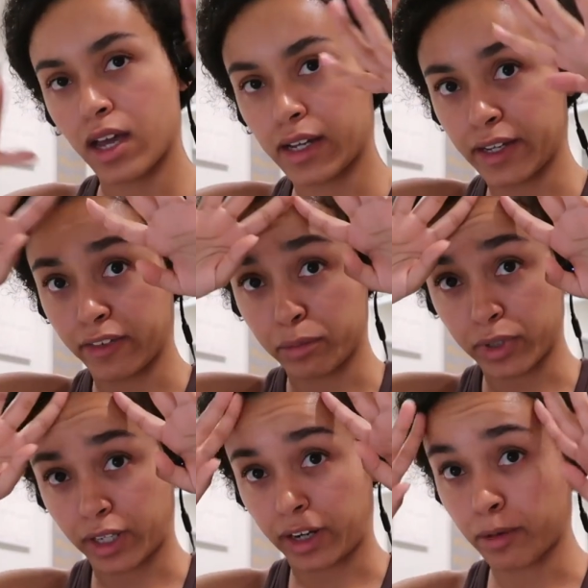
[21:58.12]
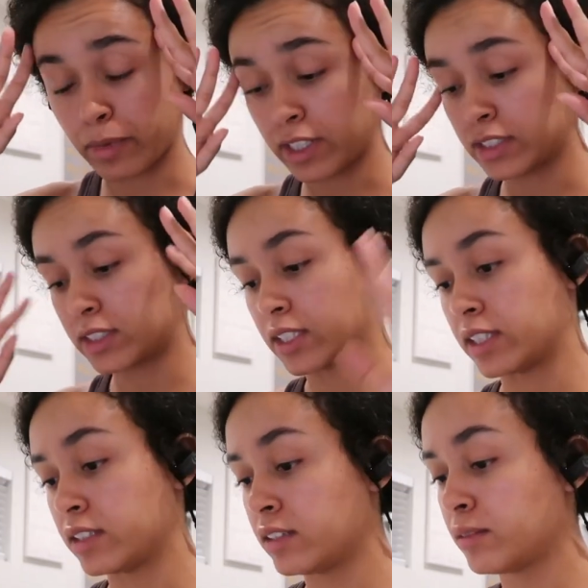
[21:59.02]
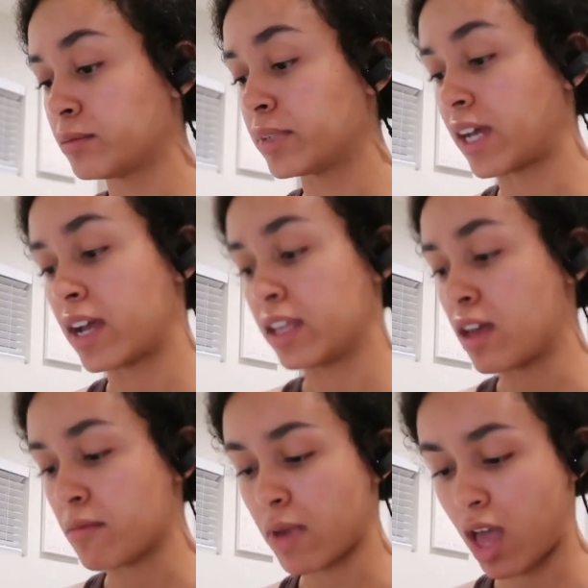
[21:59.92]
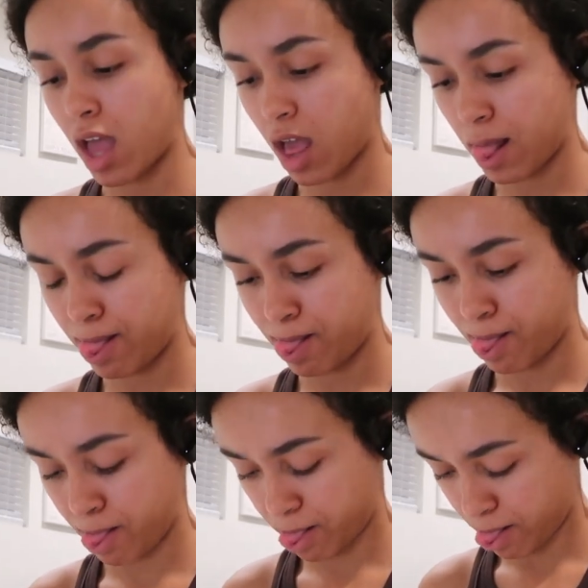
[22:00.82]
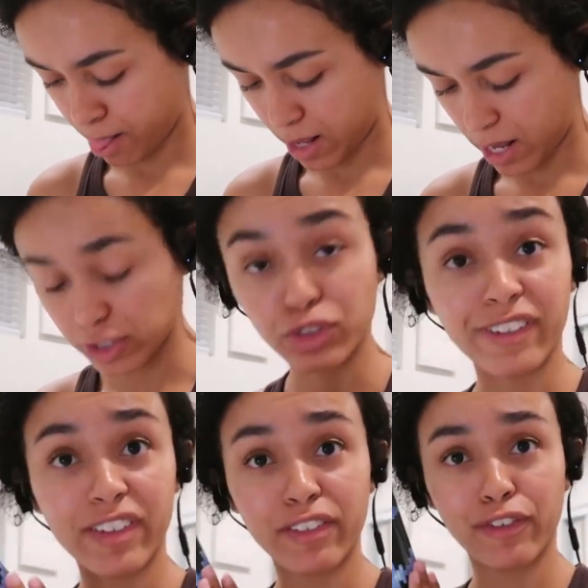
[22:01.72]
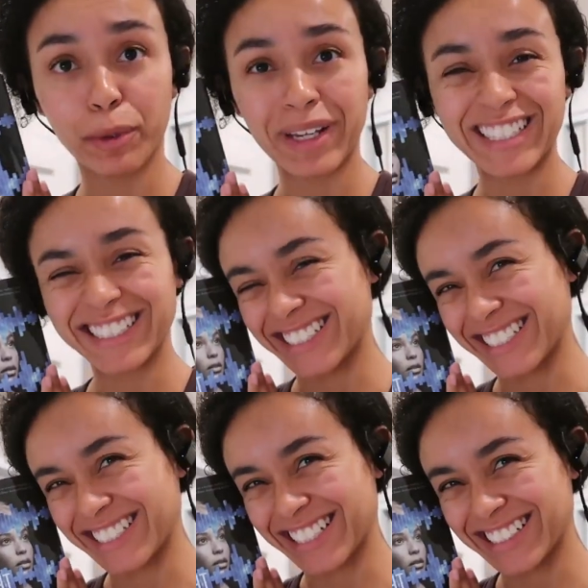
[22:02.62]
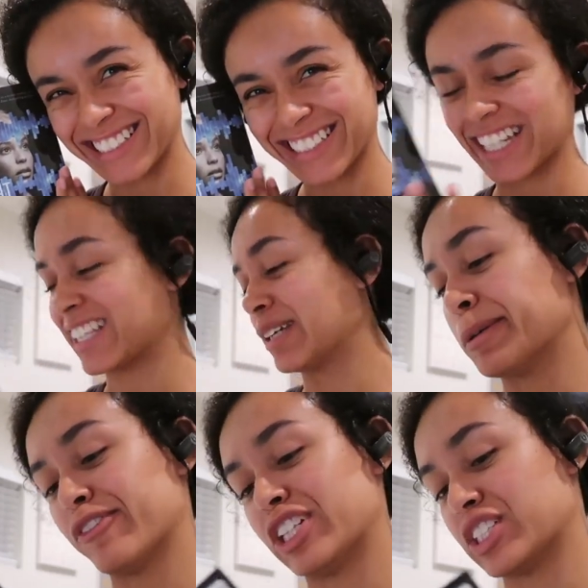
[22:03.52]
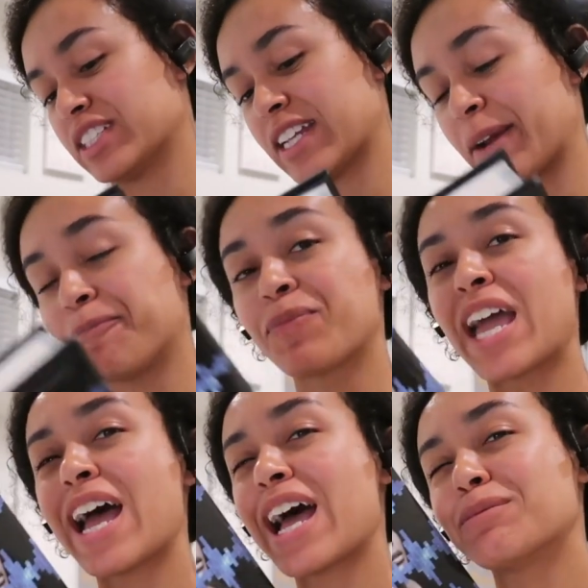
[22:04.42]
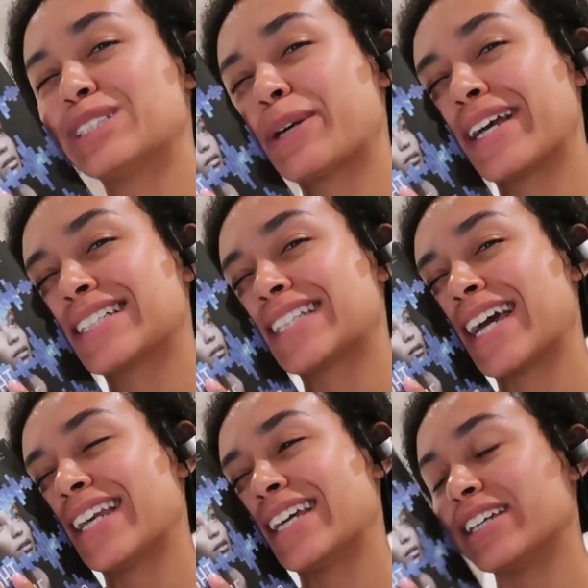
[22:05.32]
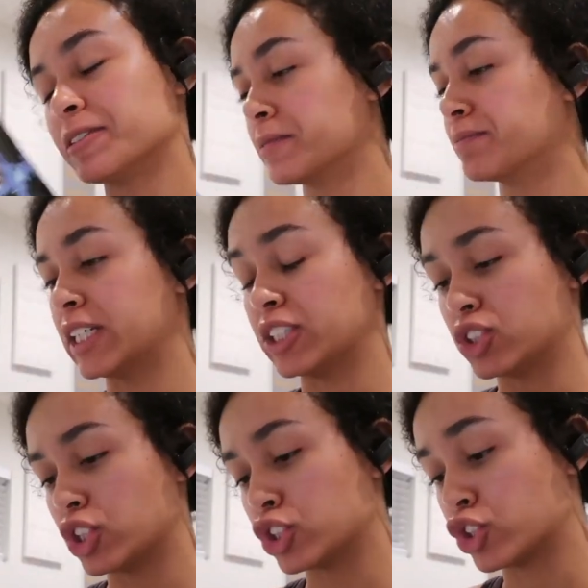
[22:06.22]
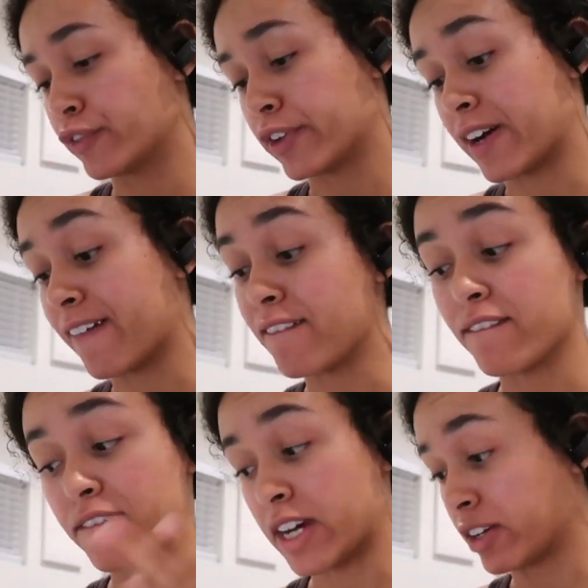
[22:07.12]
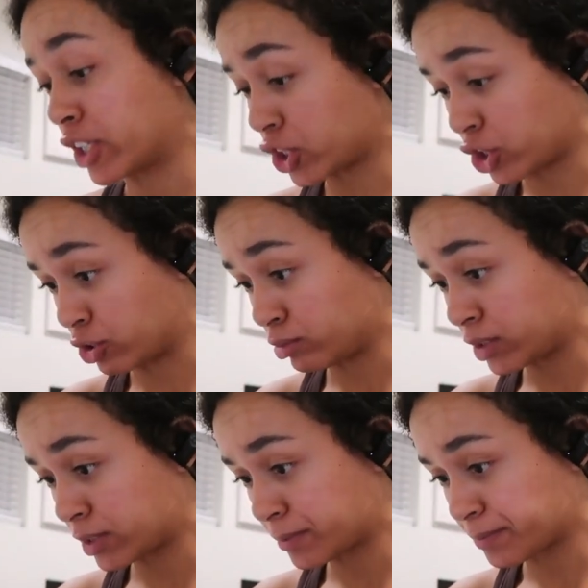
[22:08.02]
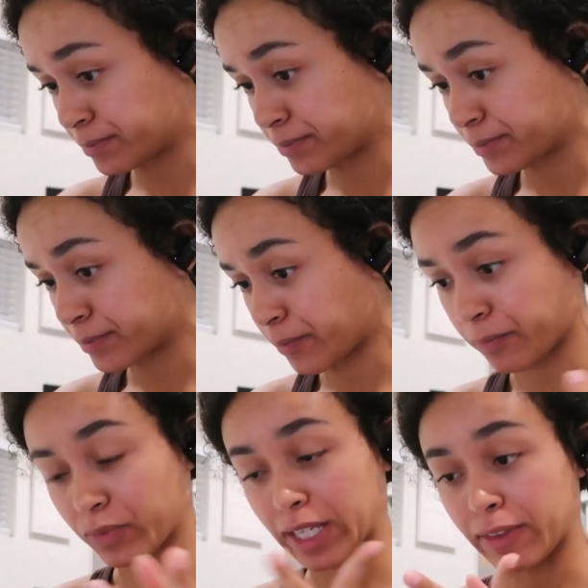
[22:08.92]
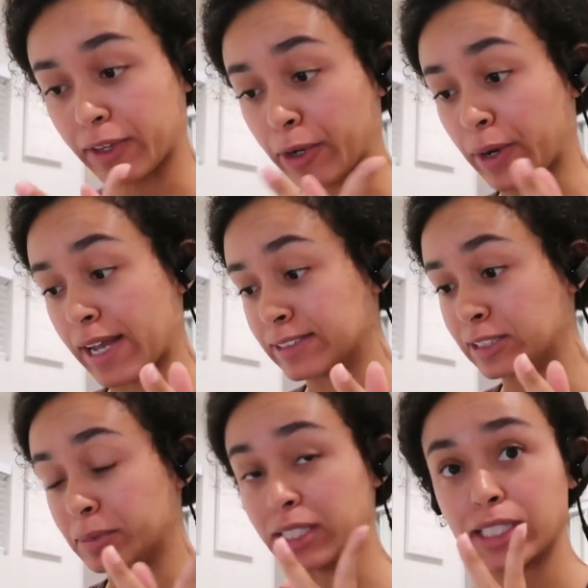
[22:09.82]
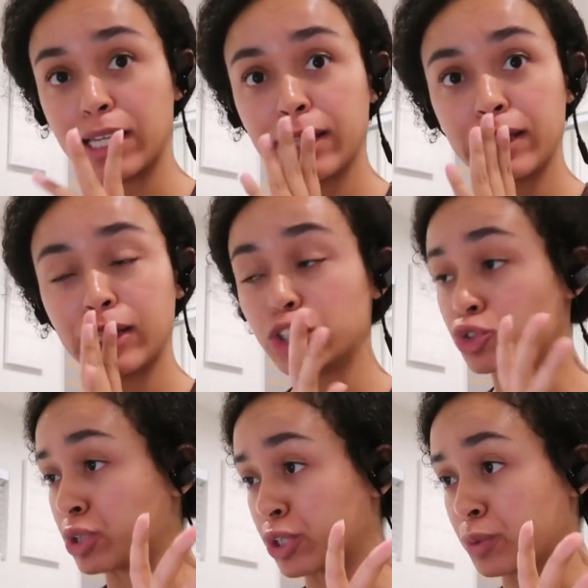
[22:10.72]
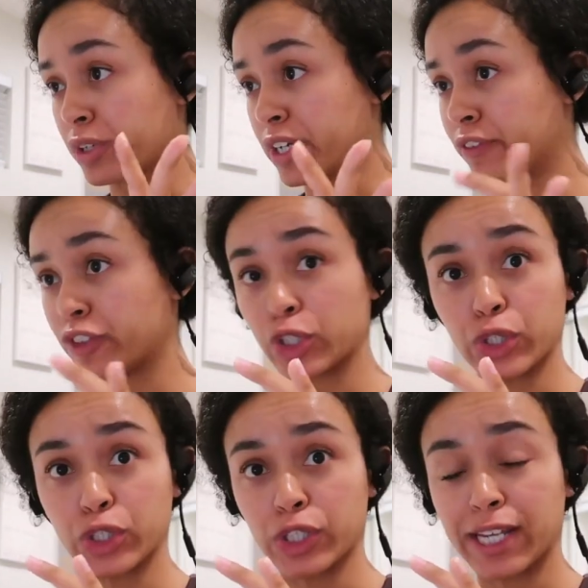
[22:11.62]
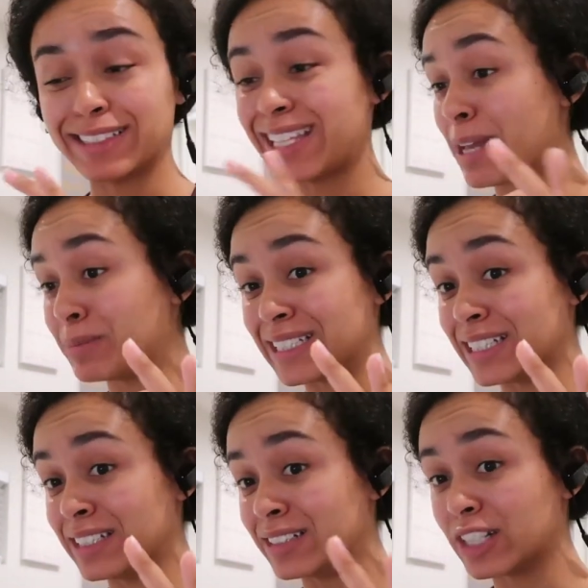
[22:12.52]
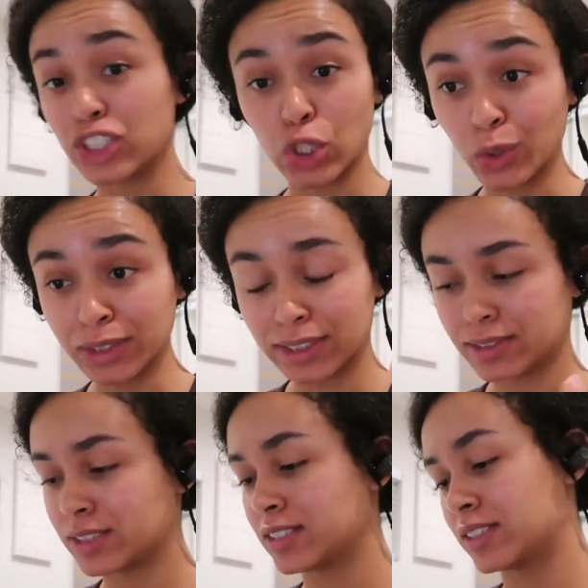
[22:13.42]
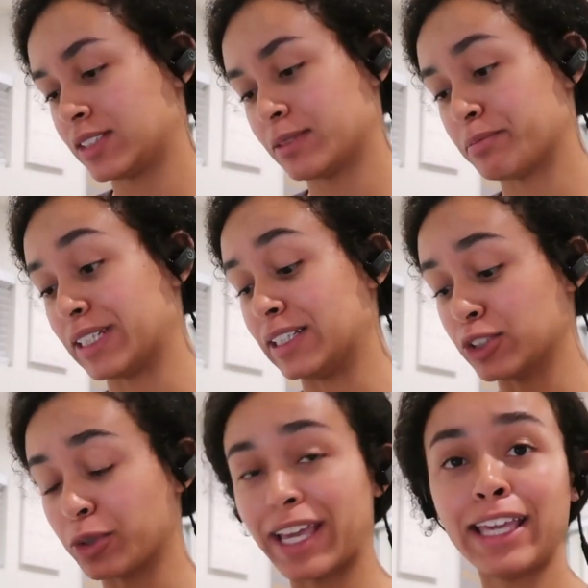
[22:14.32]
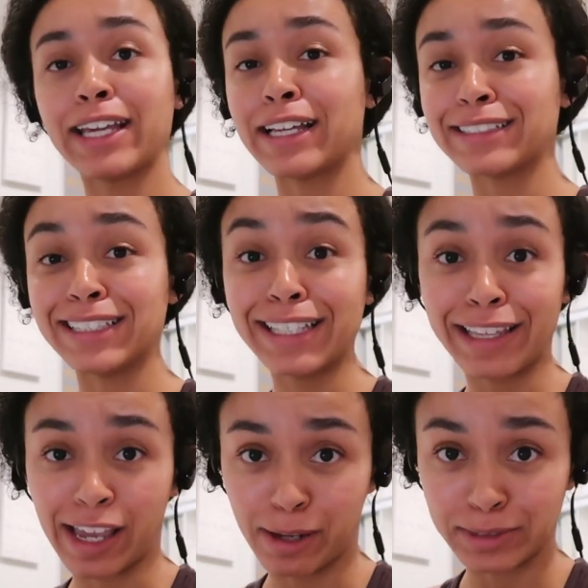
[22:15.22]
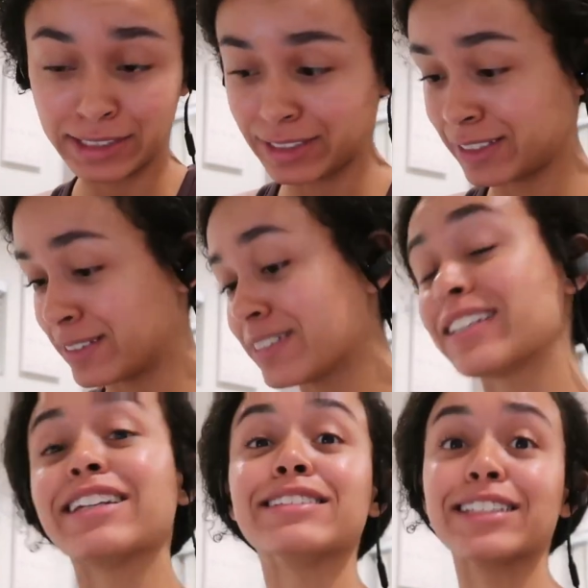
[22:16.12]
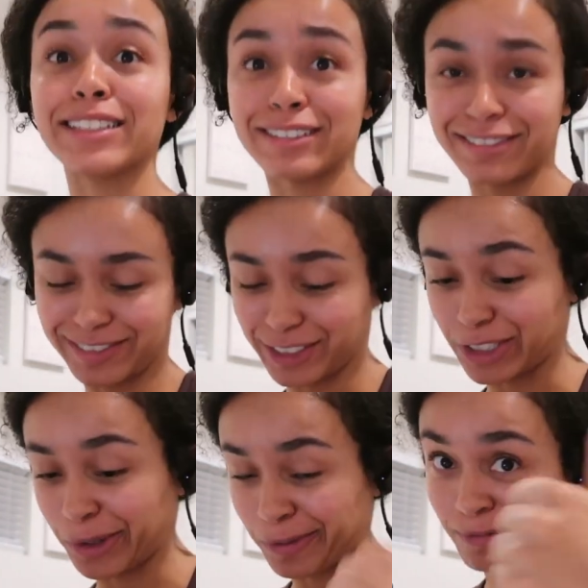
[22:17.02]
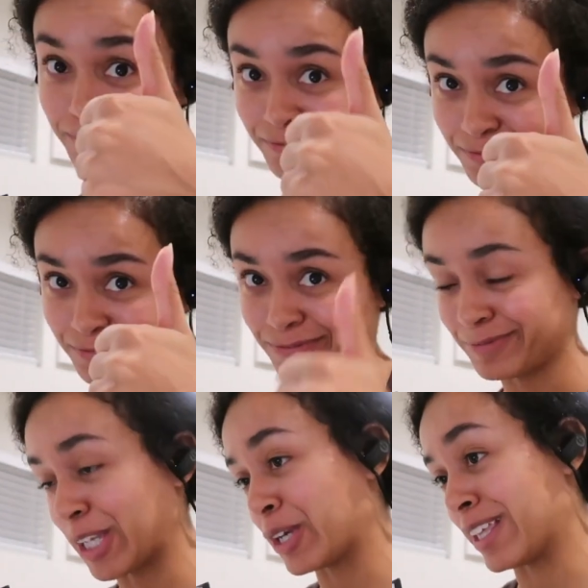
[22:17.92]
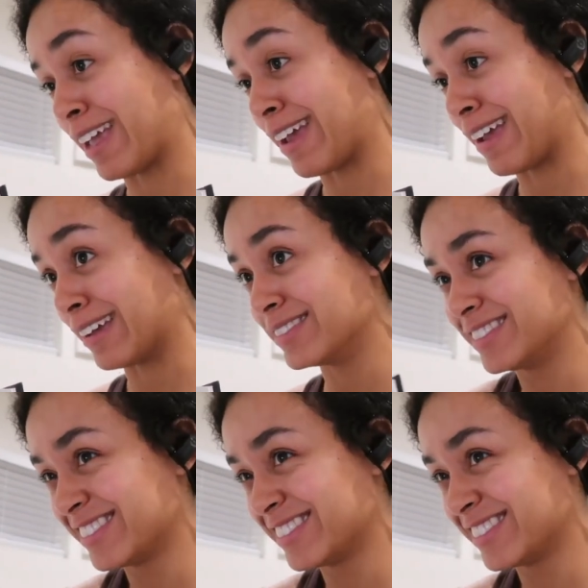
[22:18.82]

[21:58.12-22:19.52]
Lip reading: I have put a hair mask in, but I am 154 pages into this, and I I'm gonna finish it tonight. So excited. It's so far very cute. There has been trigger warning for attempted assault, but it's okay, he got his kneecaps kicked in, so yay.